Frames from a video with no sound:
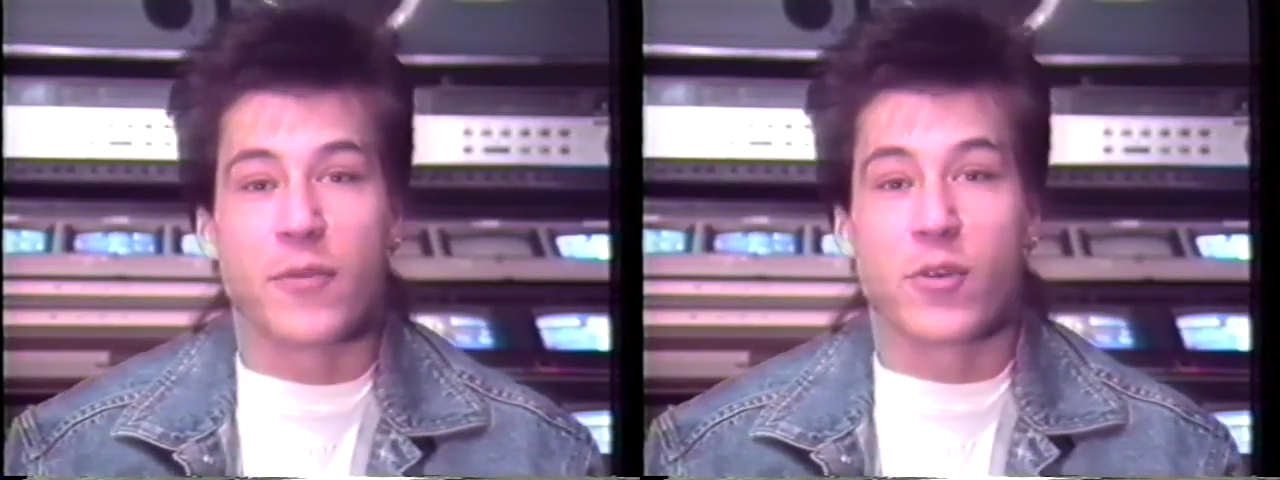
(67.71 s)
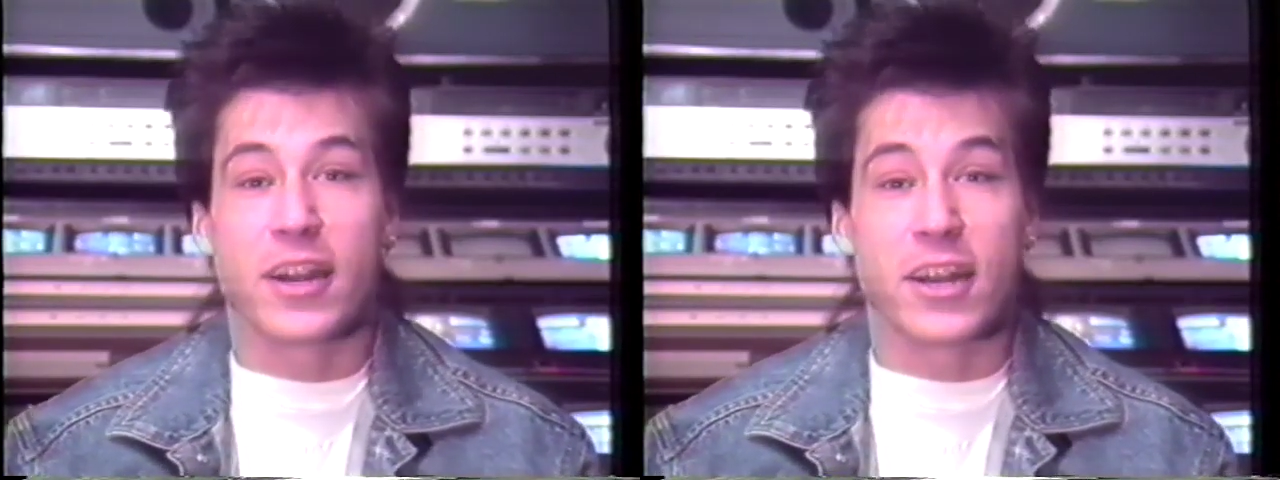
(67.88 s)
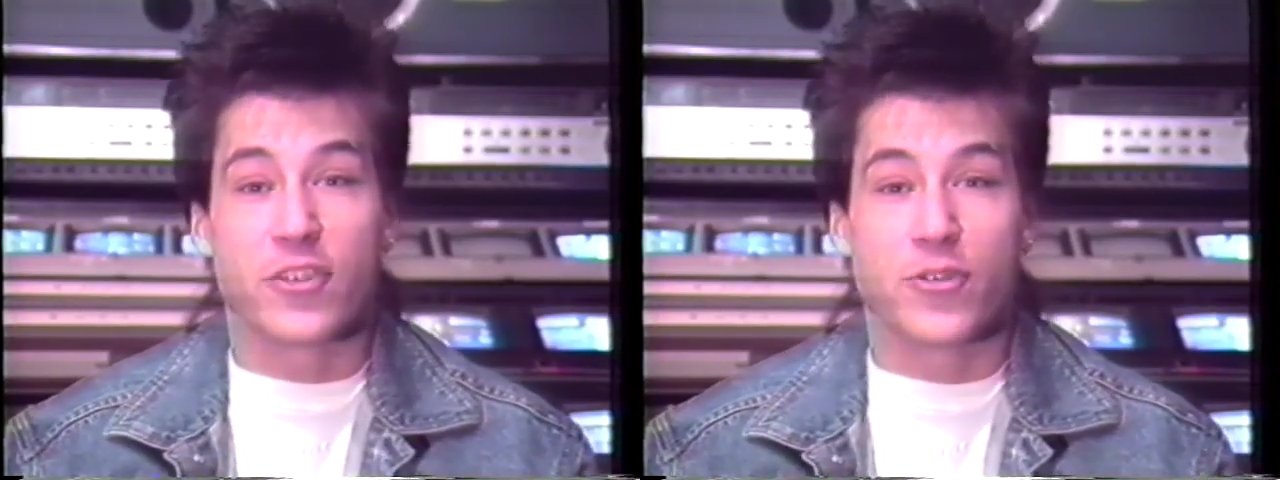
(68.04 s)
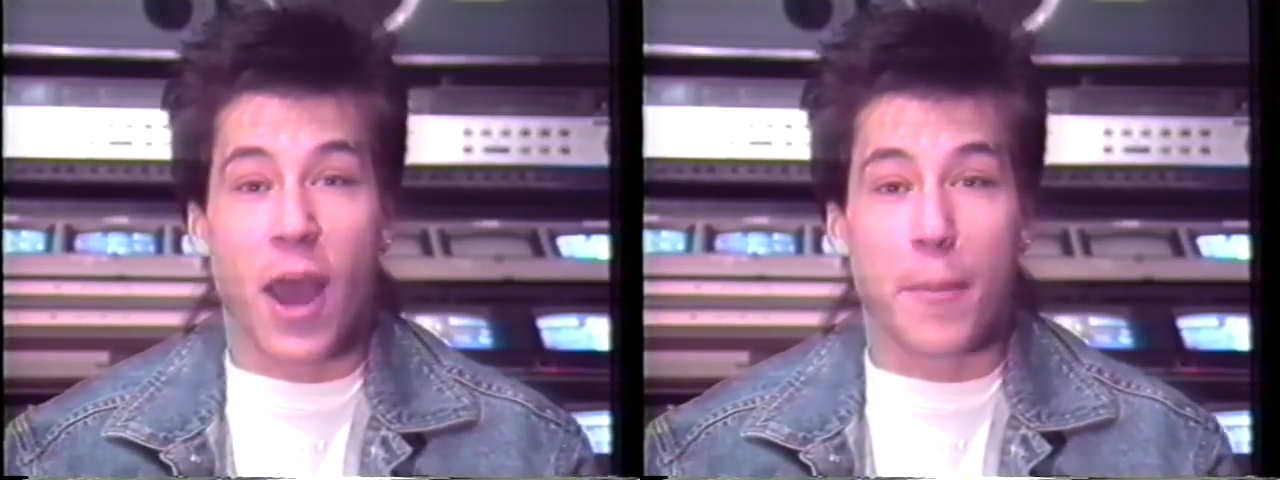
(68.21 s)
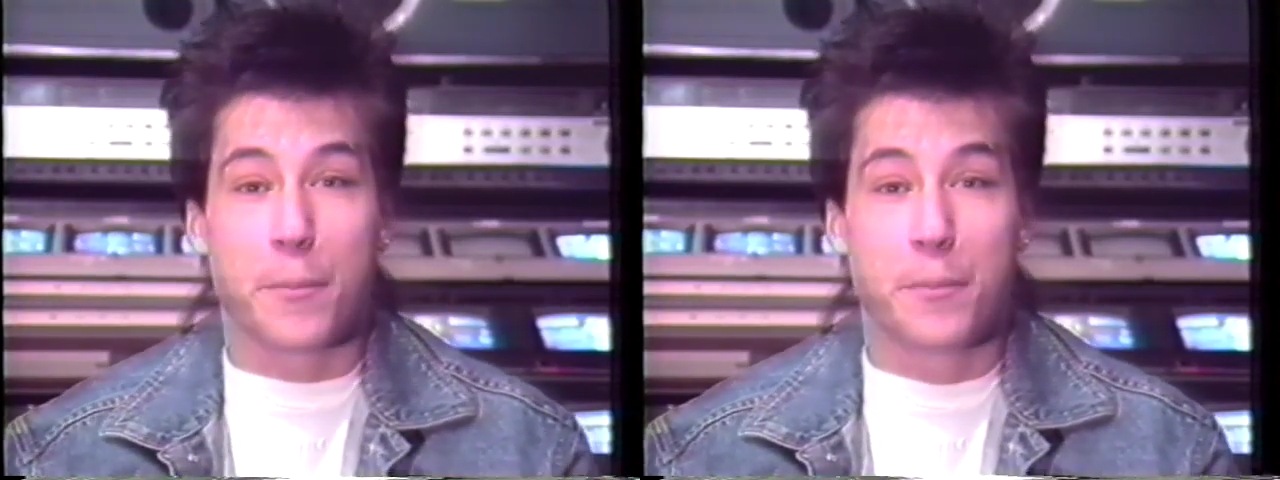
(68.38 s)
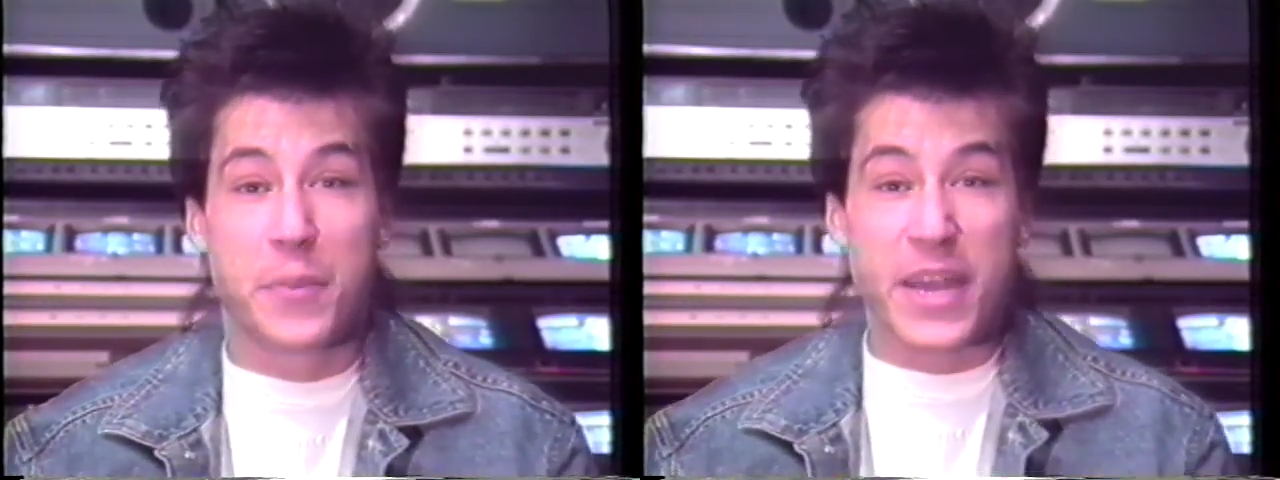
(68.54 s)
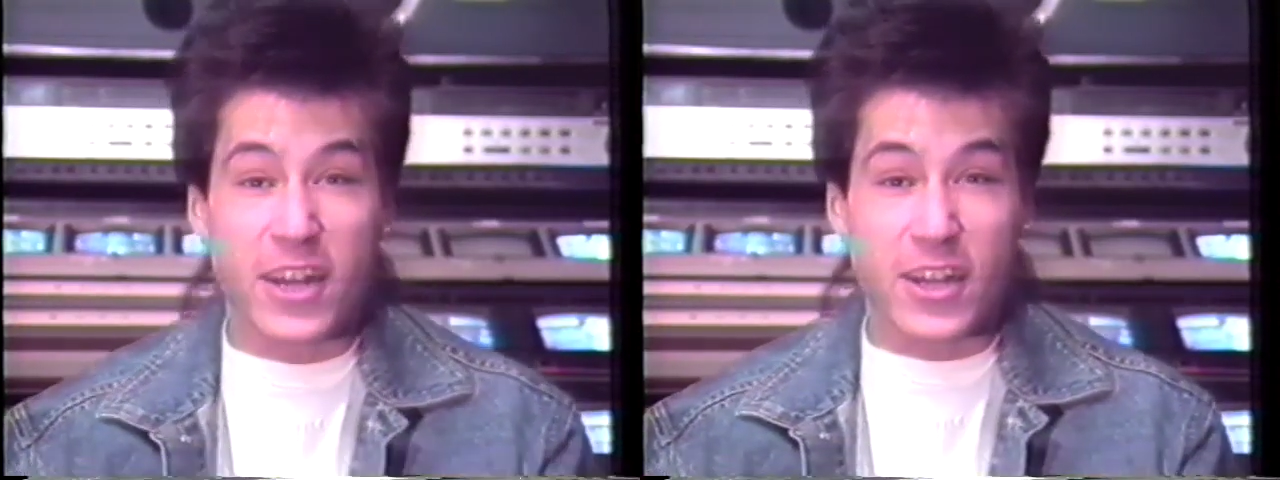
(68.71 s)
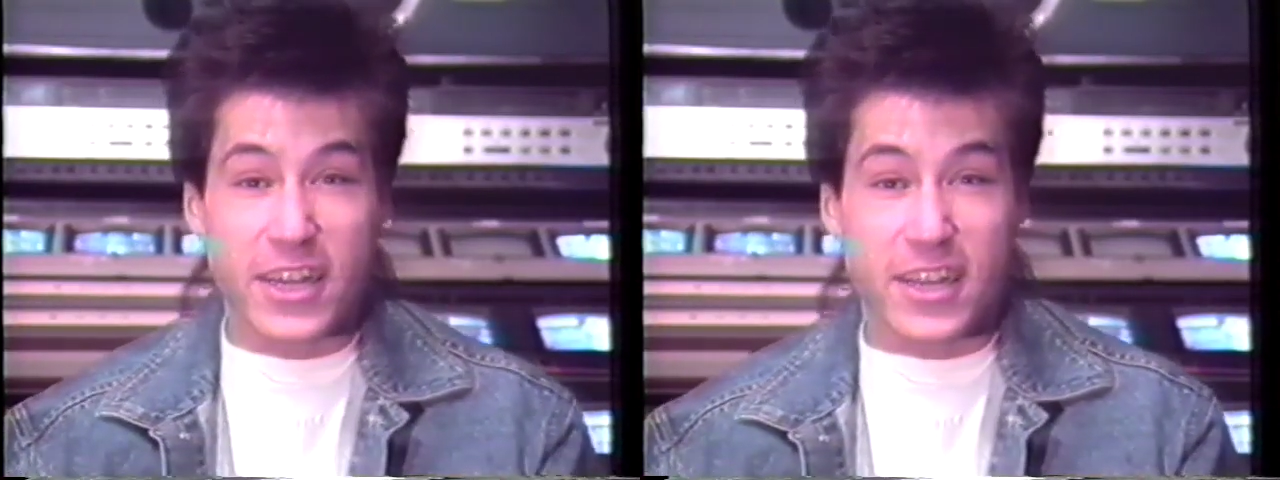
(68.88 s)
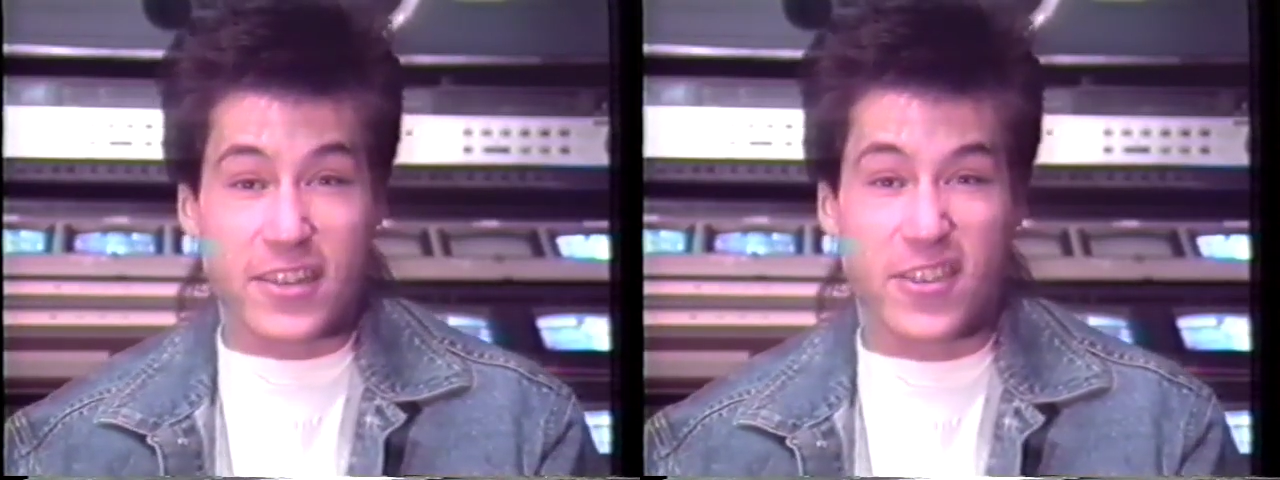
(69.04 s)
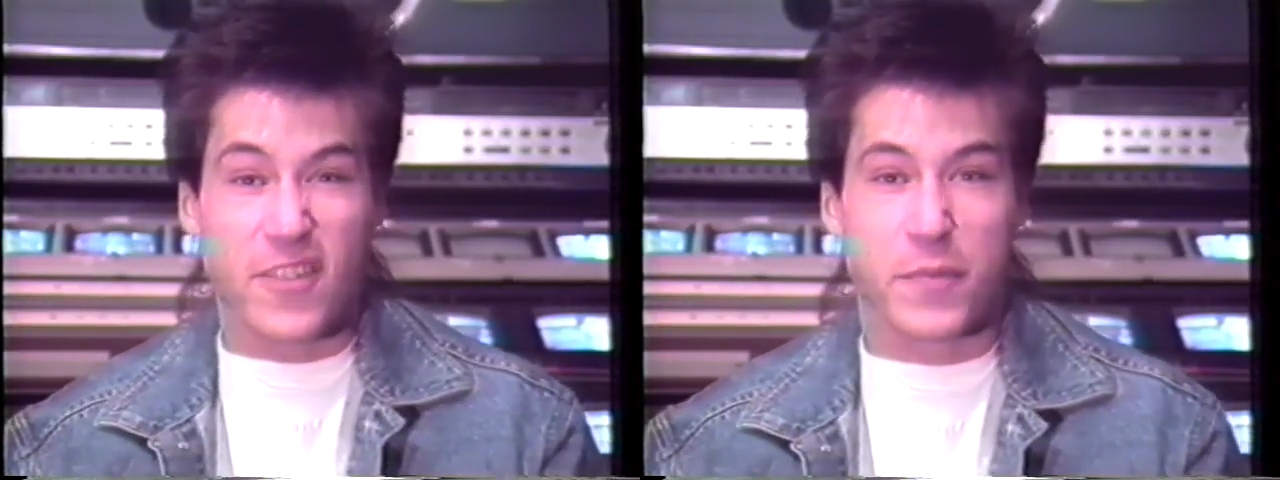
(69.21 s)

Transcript: we're going to drop billions of